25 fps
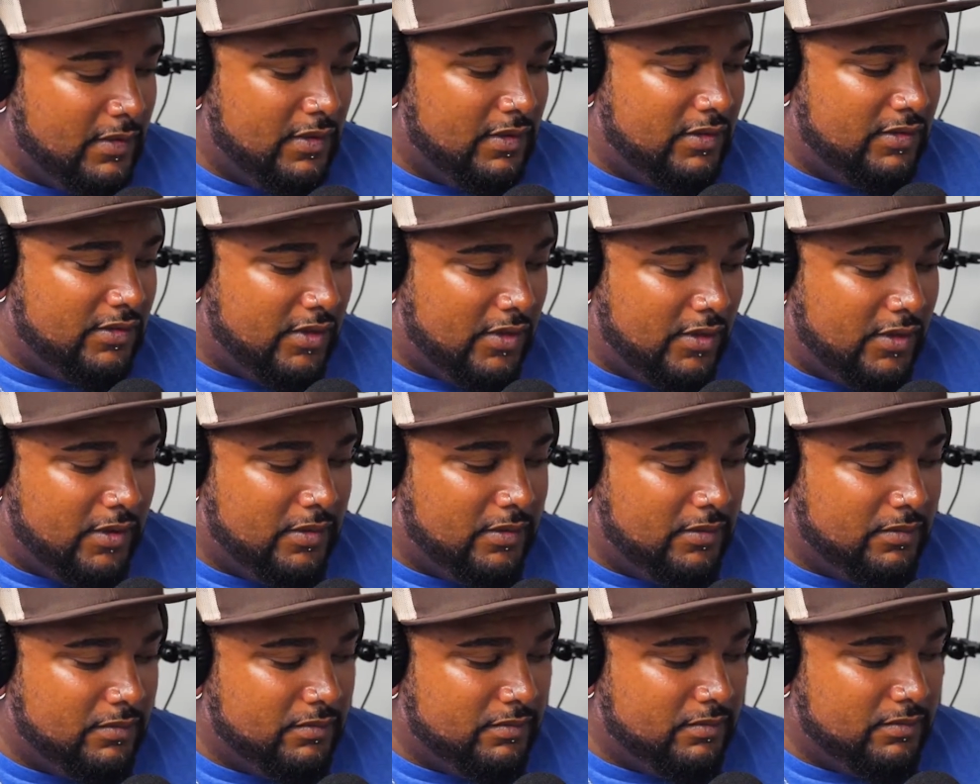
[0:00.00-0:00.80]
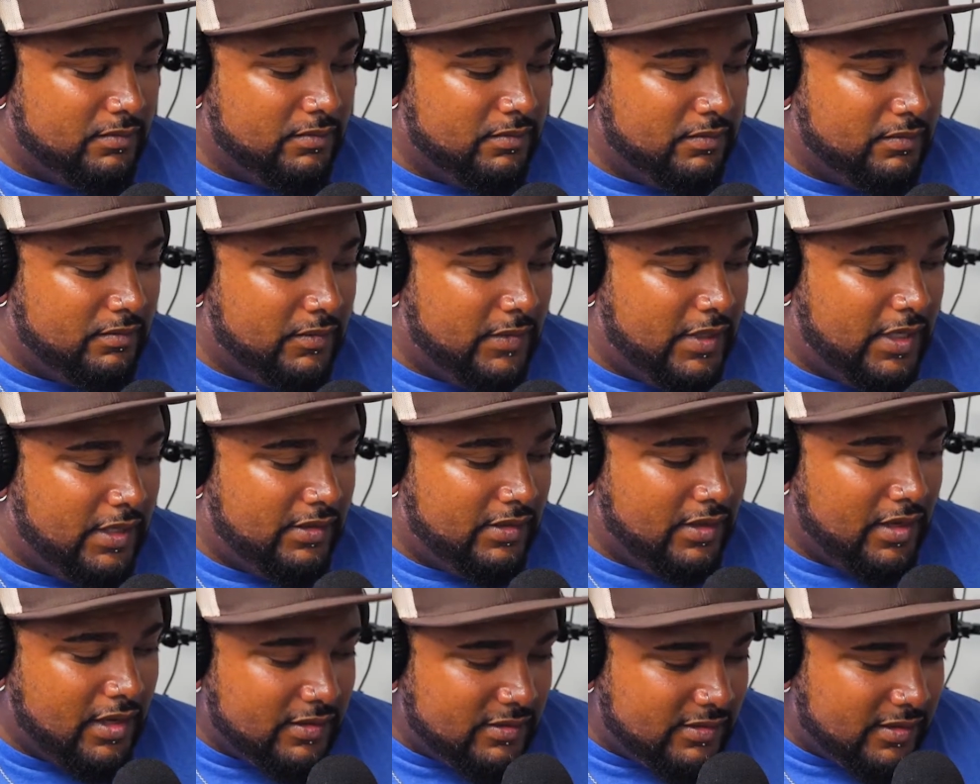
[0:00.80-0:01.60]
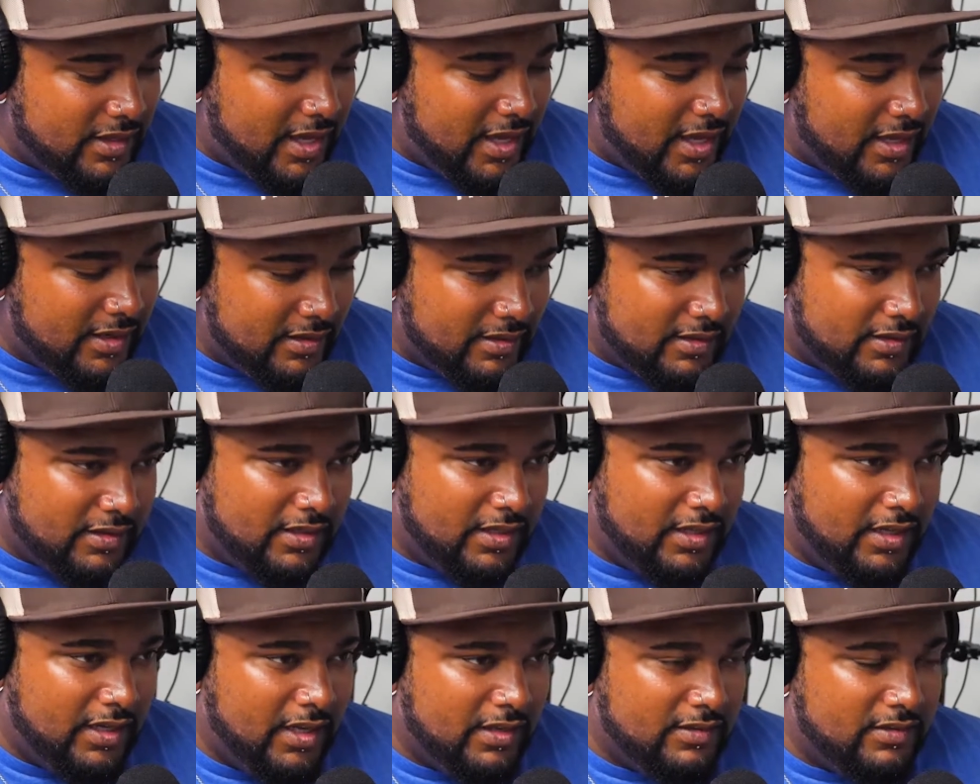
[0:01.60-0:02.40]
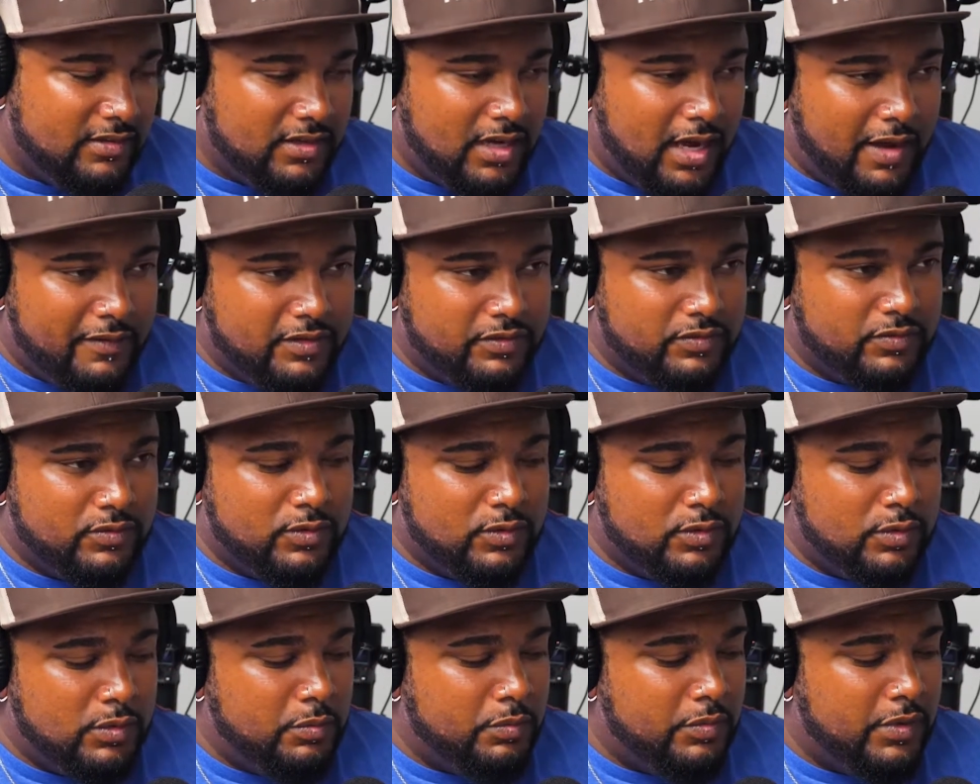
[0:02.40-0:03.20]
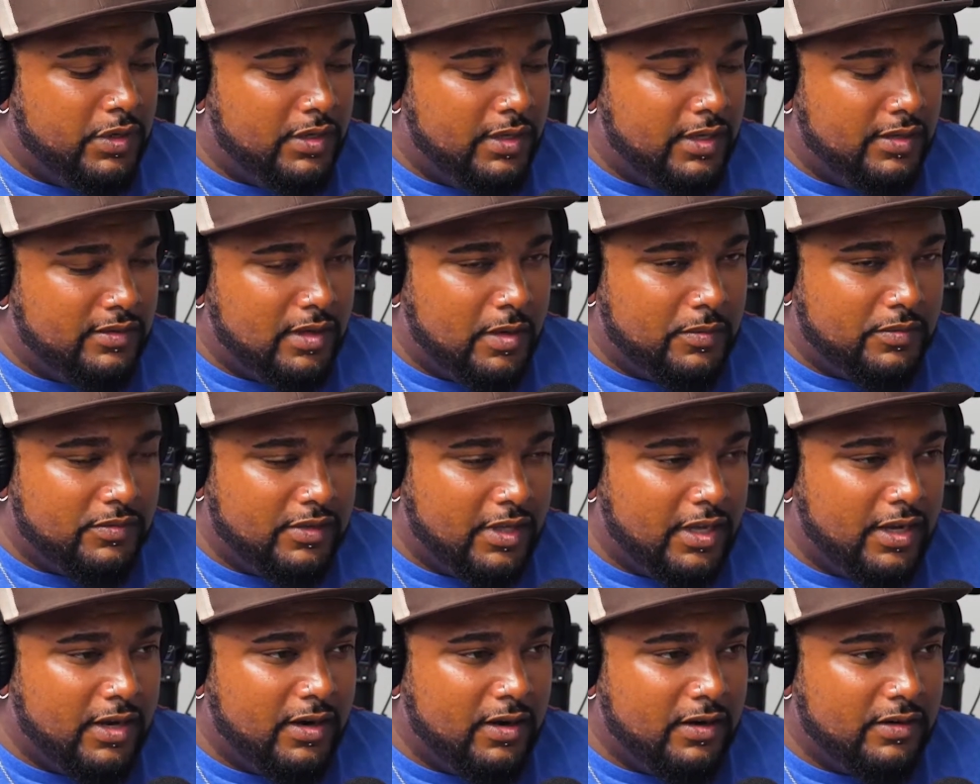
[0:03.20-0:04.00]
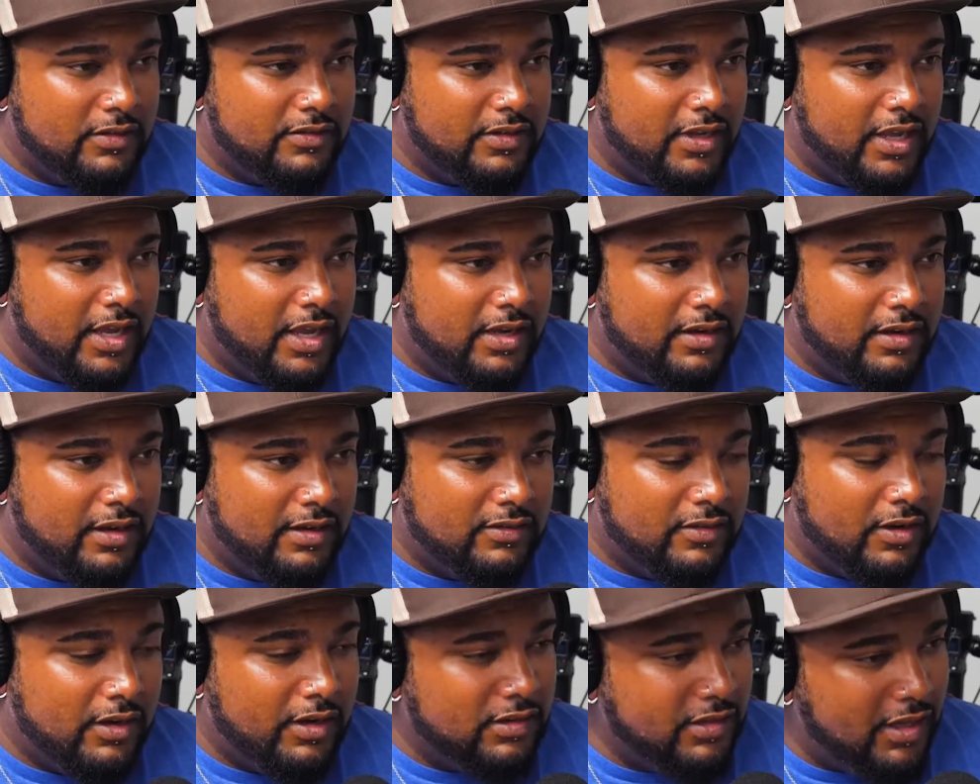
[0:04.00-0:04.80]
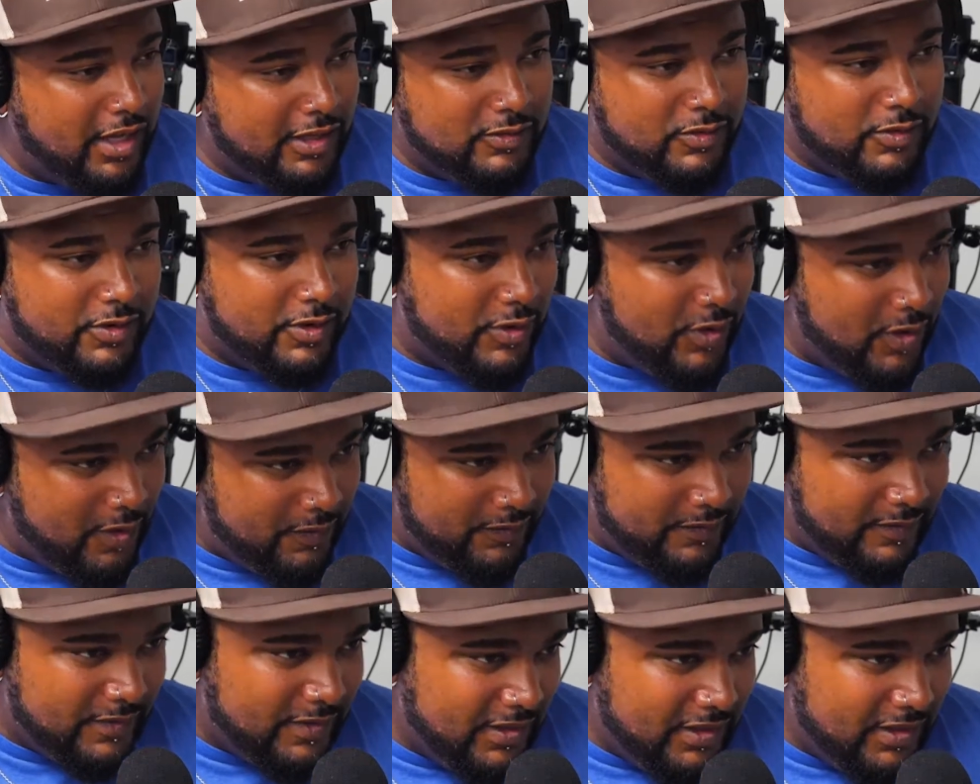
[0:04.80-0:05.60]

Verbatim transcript: So he does that. He gets in Hobby's room, but he's upstairs and he's turning lights on and off.